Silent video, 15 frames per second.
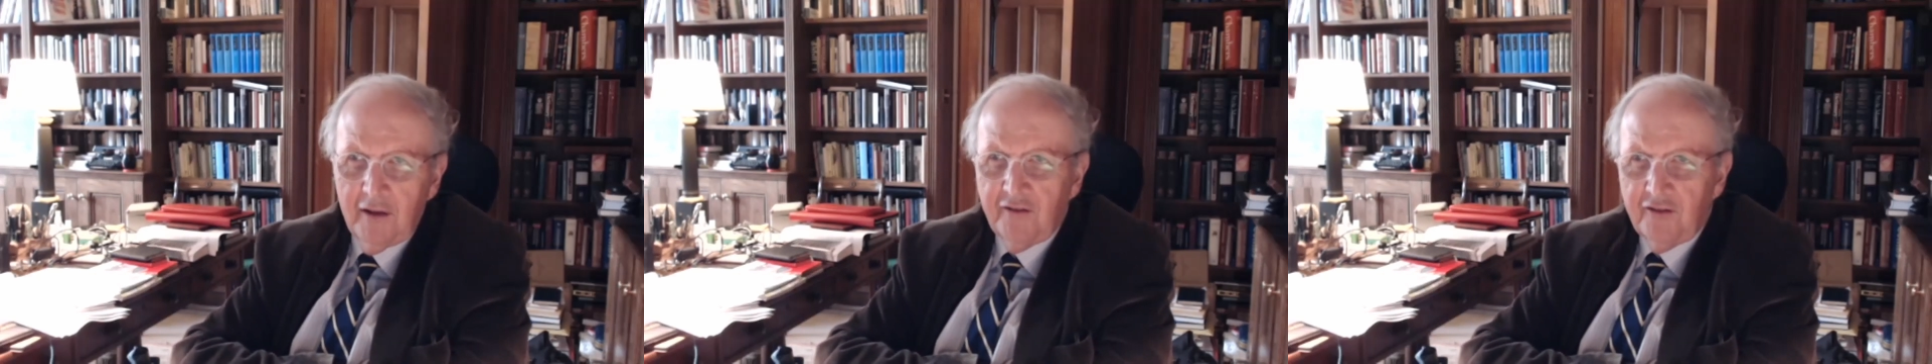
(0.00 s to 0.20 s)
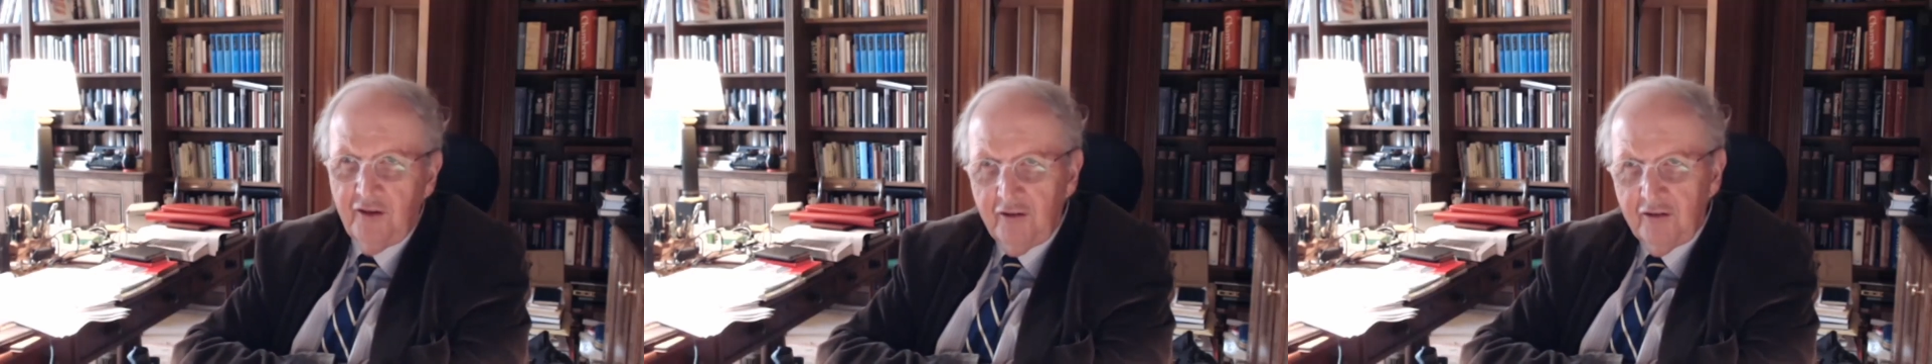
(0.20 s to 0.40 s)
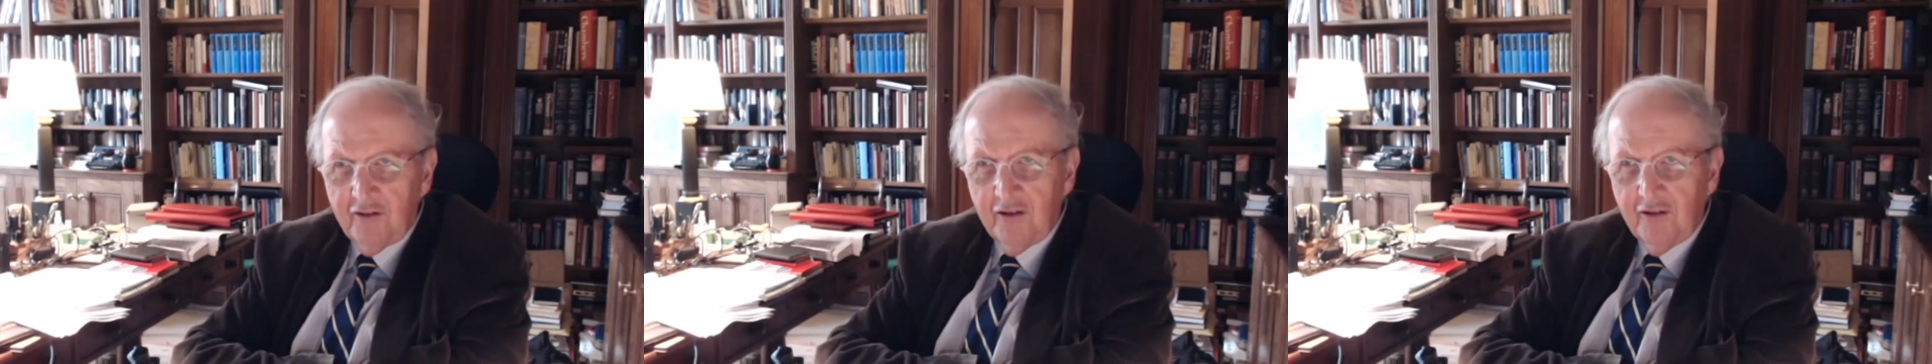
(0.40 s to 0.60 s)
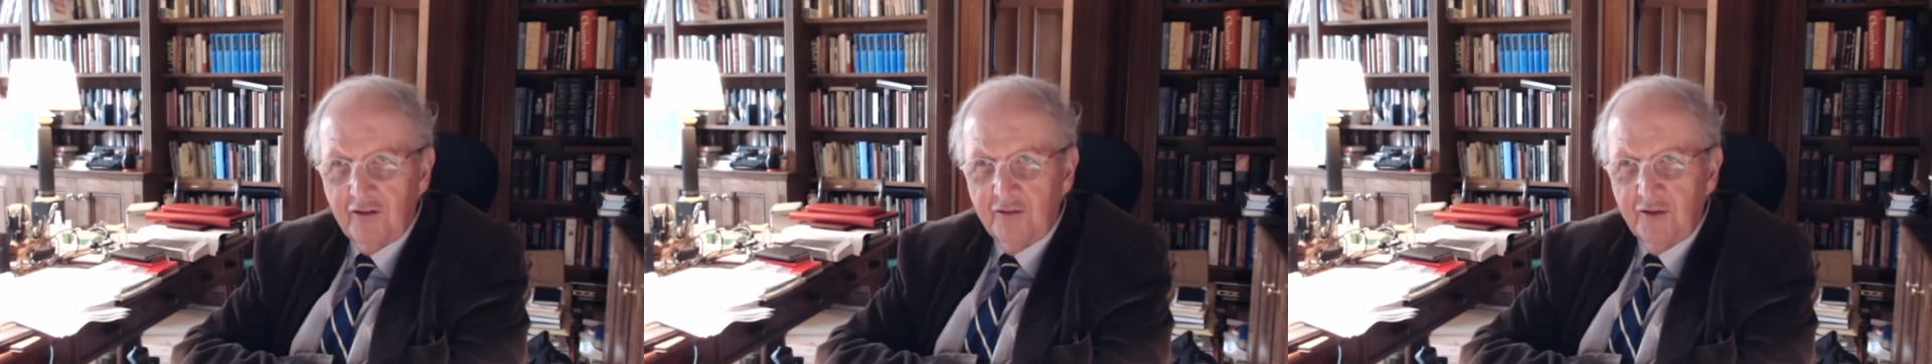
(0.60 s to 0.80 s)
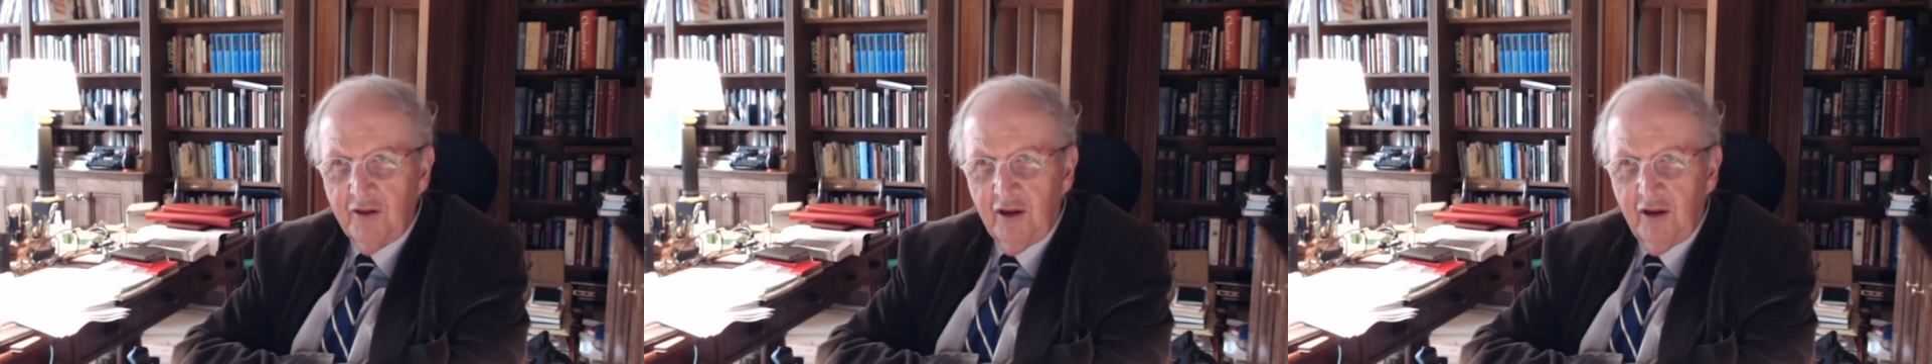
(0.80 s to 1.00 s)
existence
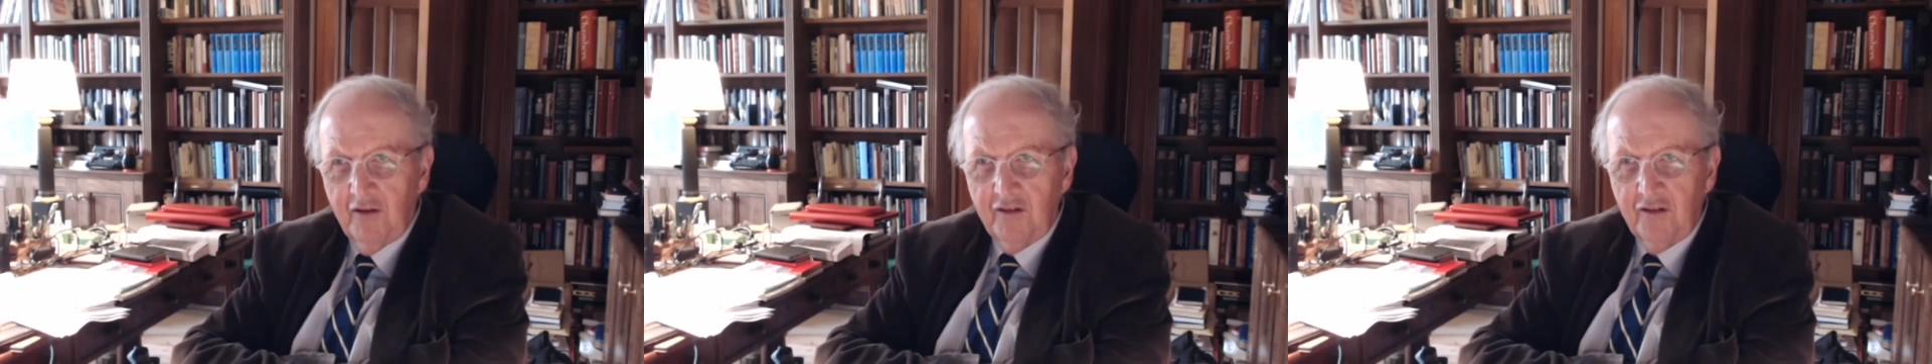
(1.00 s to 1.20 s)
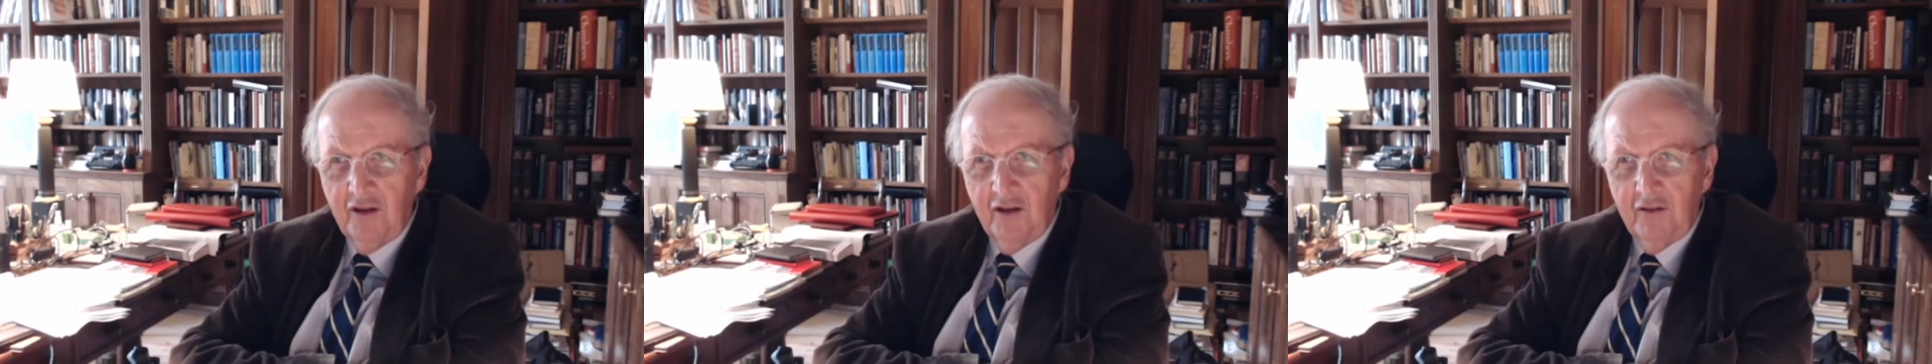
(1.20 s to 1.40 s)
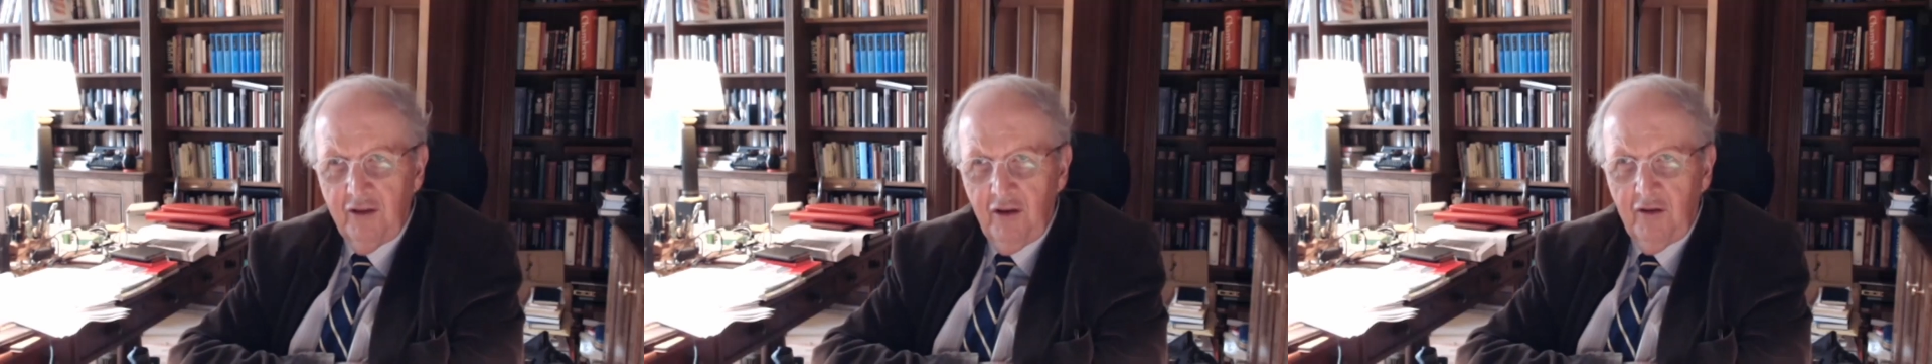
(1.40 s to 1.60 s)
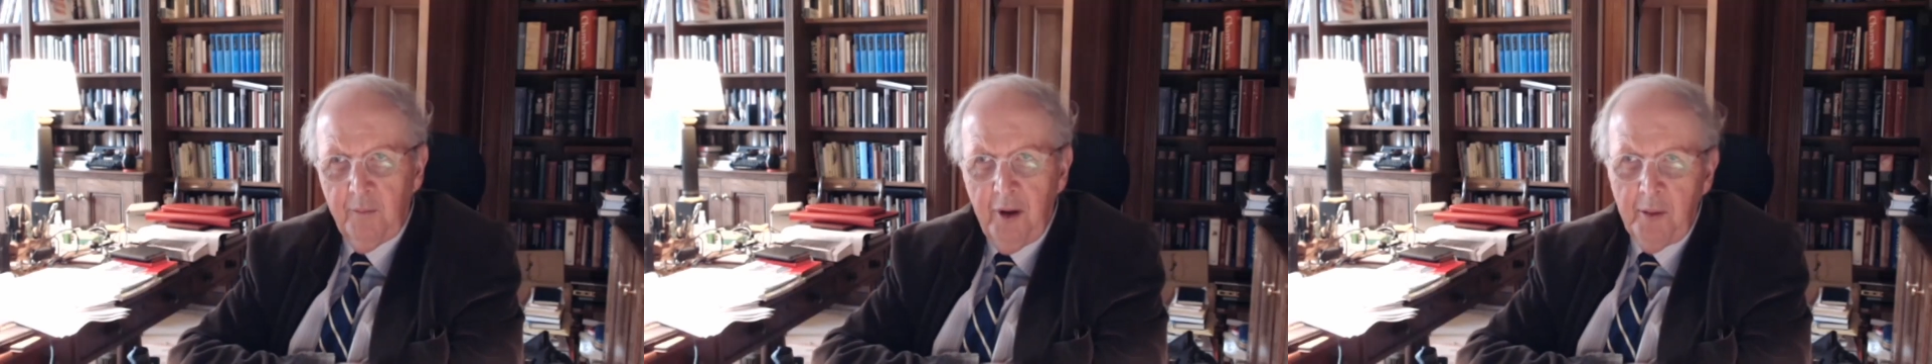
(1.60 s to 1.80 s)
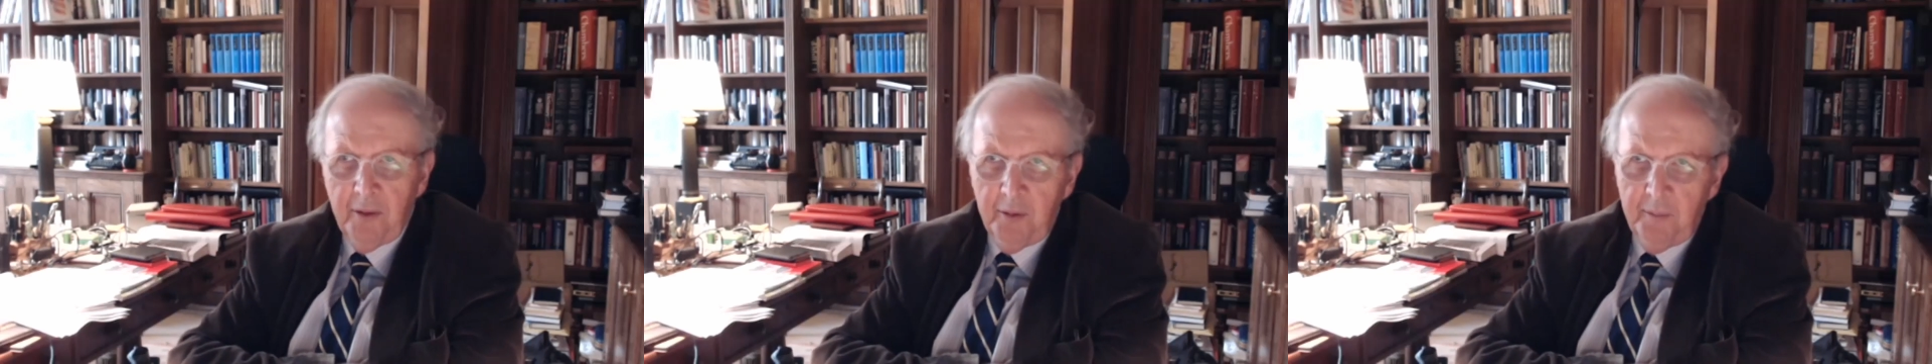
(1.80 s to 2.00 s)
for these
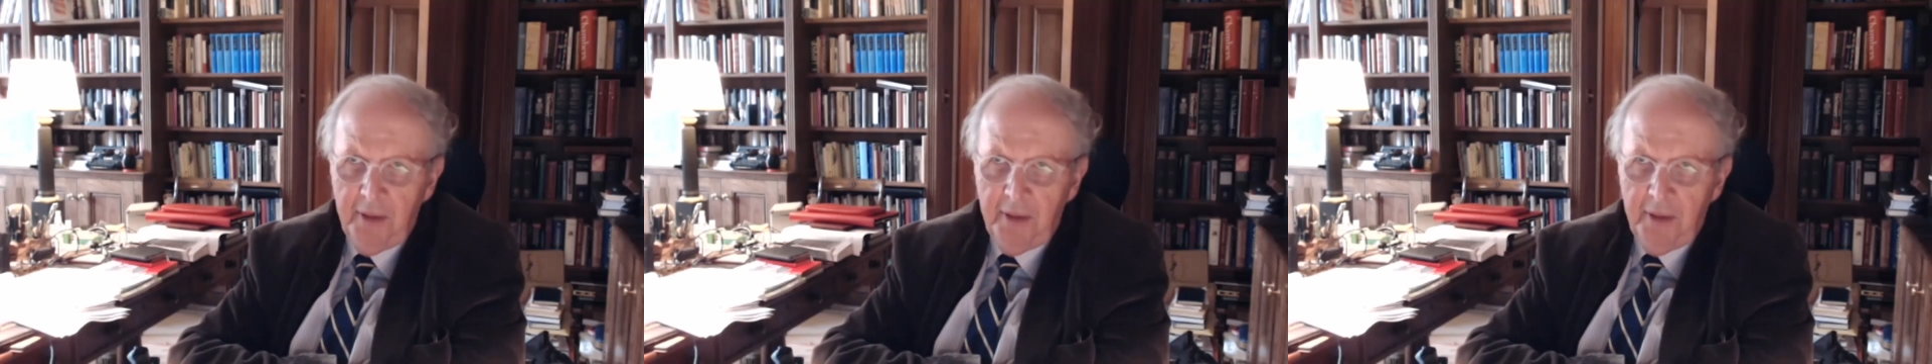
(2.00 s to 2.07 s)
people.